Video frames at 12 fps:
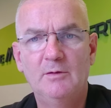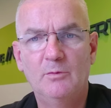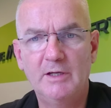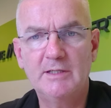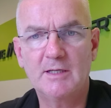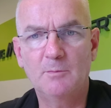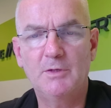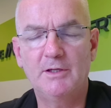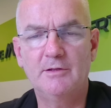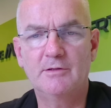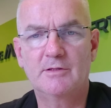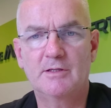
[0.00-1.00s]
We simply
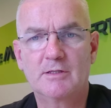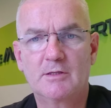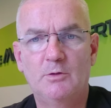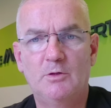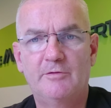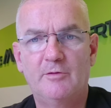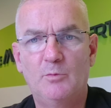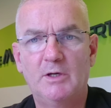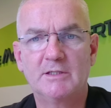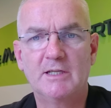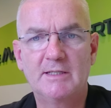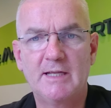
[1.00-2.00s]
use a score from
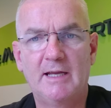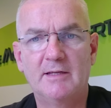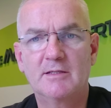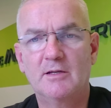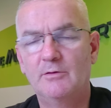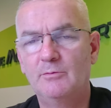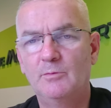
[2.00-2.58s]
1 to 10. So,